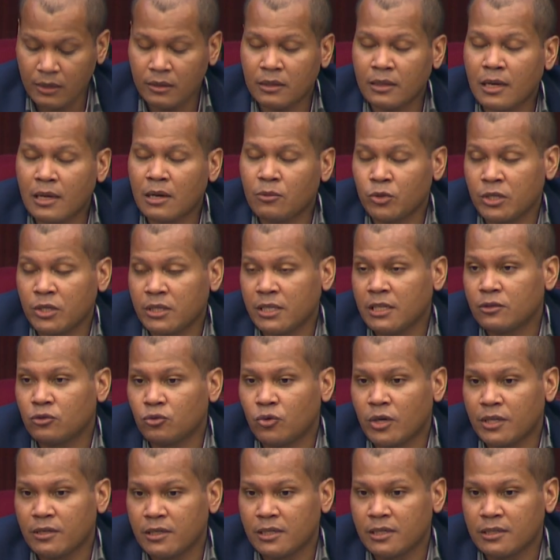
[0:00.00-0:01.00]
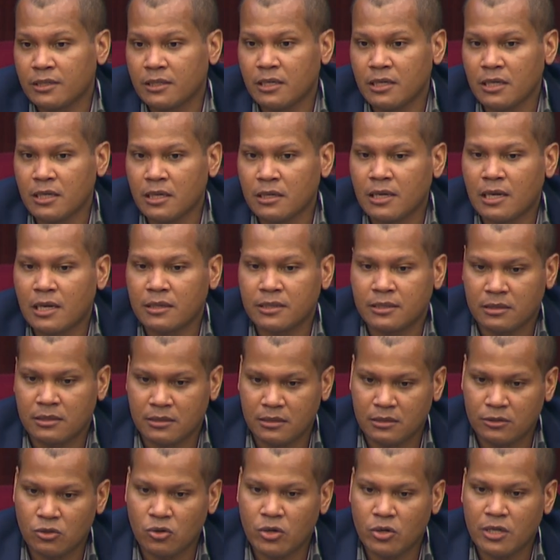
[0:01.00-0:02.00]
that we need to address here,
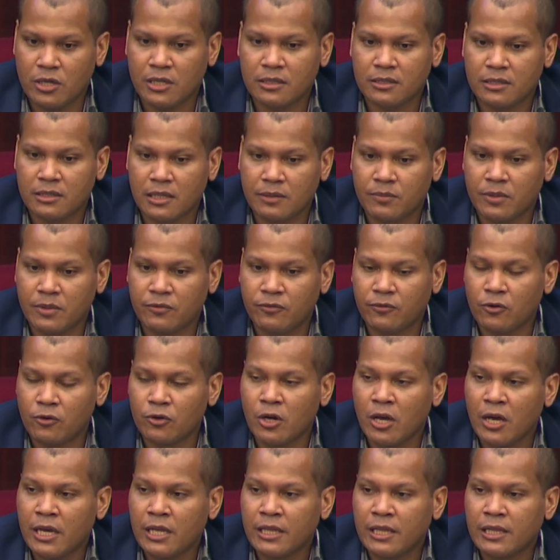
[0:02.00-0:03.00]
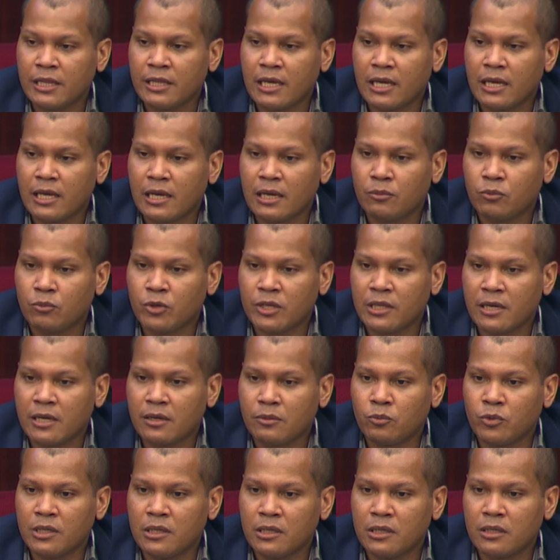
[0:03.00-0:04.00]
as Joanna said before, we
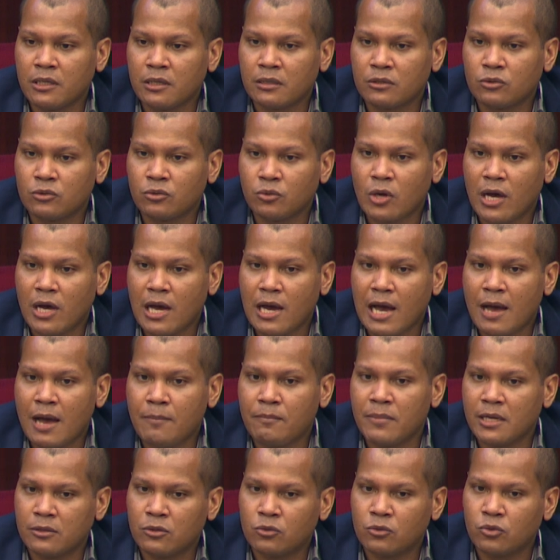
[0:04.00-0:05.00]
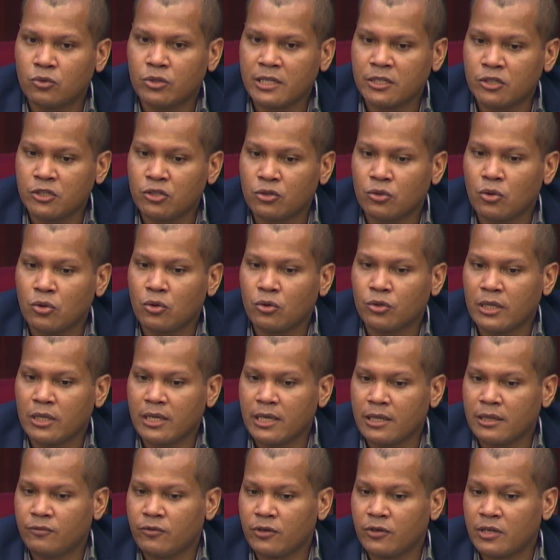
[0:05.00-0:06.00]
need to have a better correlation of
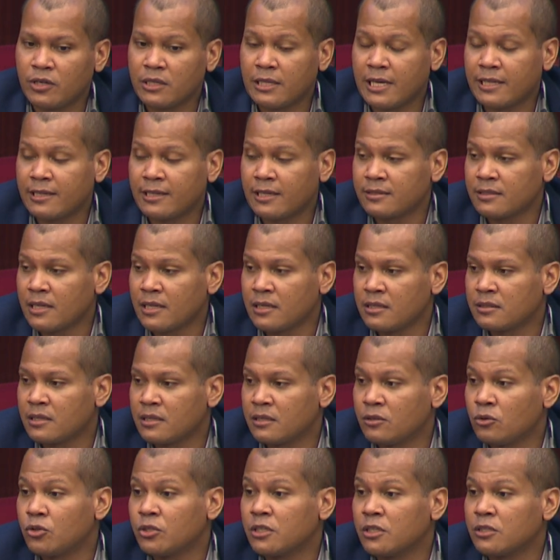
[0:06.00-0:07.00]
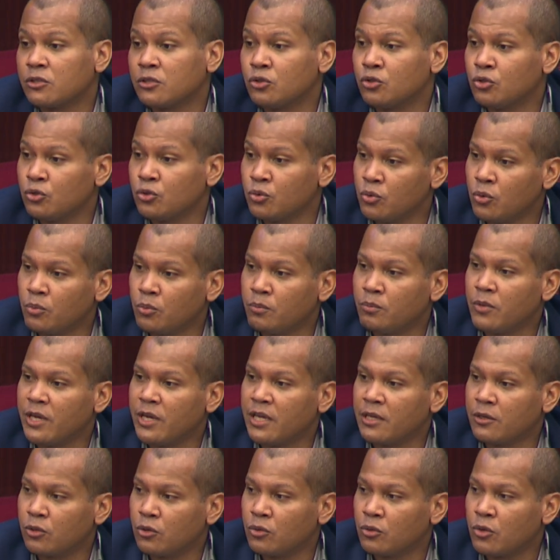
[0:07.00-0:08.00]
the different data sets in order to
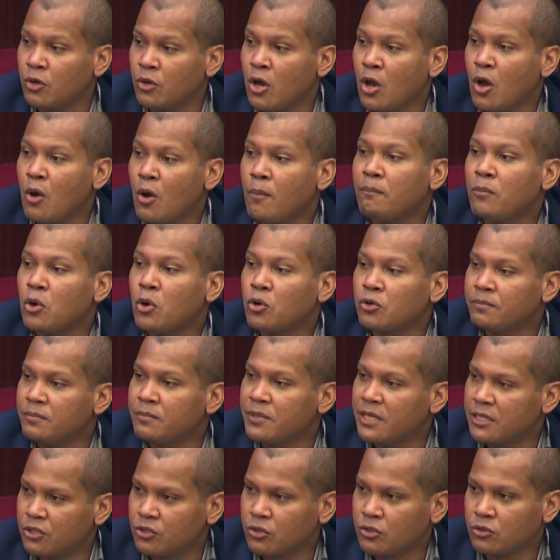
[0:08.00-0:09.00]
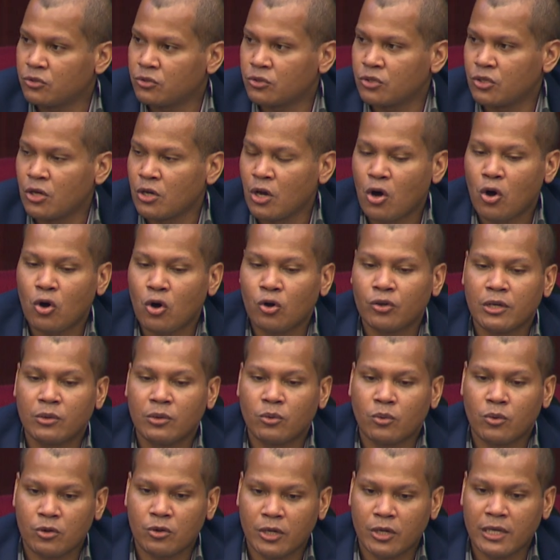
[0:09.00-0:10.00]
include more visions of the
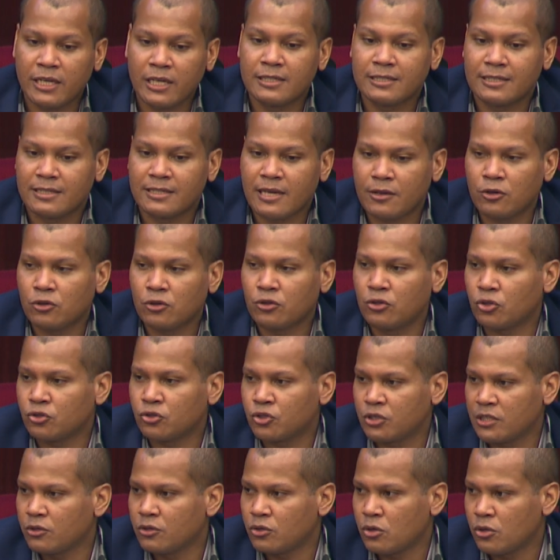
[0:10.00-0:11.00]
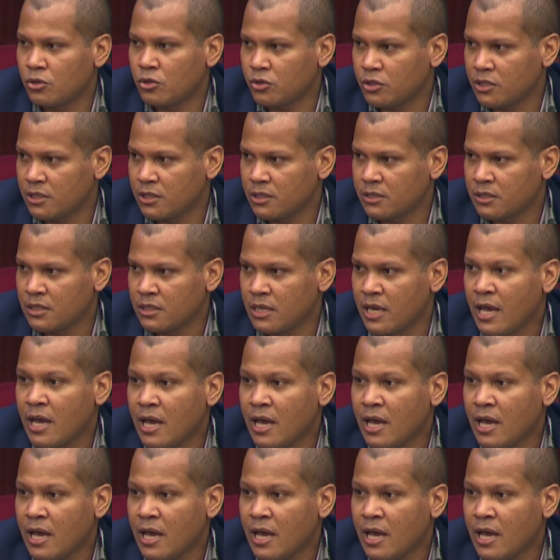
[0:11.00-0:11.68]
world inside of those technologies.